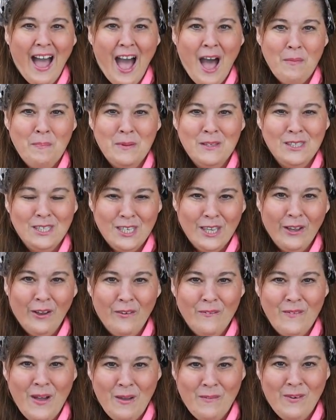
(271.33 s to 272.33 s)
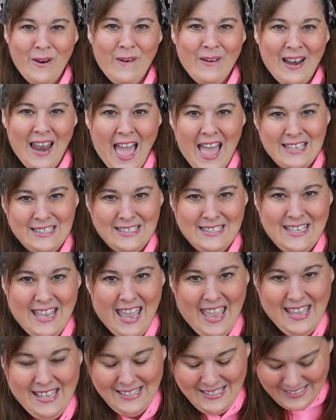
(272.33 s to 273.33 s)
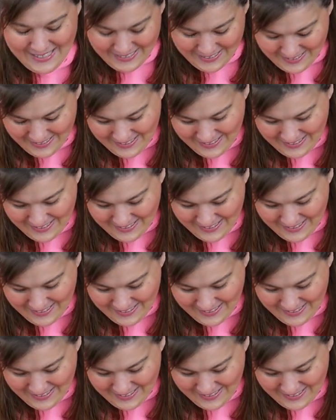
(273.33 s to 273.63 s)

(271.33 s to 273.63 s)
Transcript: up until my very last days.